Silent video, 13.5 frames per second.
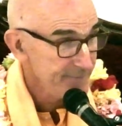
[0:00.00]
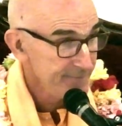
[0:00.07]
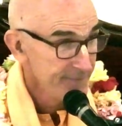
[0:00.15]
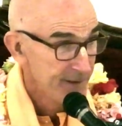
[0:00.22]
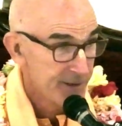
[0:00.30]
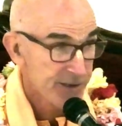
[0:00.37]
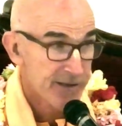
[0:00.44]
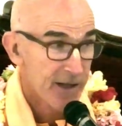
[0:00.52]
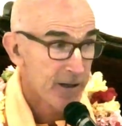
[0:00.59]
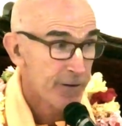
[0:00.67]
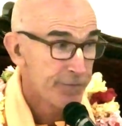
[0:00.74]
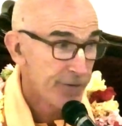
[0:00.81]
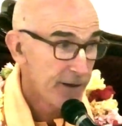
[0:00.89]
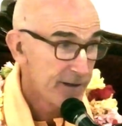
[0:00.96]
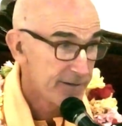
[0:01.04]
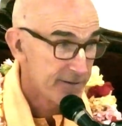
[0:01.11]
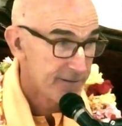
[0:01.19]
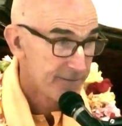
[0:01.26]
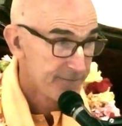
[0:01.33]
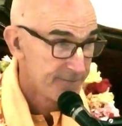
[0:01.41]
It's not our friend.
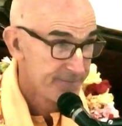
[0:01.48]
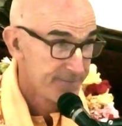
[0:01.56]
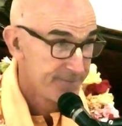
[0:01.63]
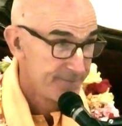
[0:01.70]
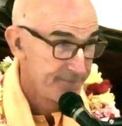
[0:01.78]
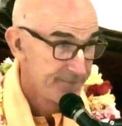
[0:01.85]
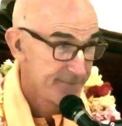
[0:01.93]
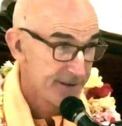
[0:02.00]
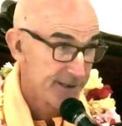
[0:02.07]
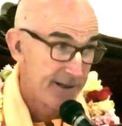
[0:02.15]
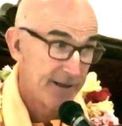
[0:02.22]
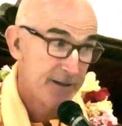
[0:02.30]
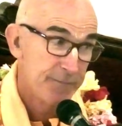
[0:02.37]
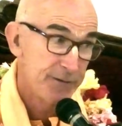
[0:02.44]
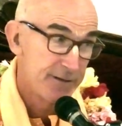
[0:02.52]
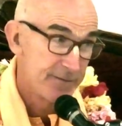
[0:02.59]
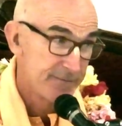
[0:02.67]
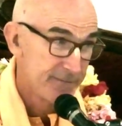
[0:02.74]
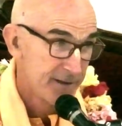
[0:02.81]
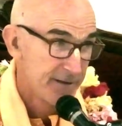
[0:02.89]
It's the enemy.
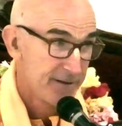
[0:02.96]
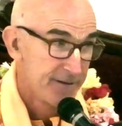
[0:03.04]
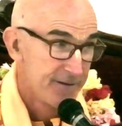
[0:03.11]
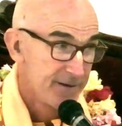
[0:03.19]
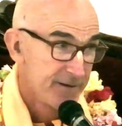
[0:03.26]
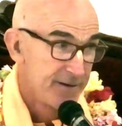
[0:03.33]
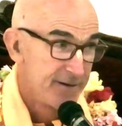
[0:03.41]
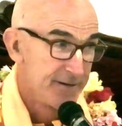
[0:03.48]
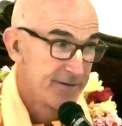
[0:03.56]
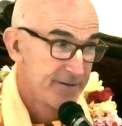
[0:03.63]
Yeah.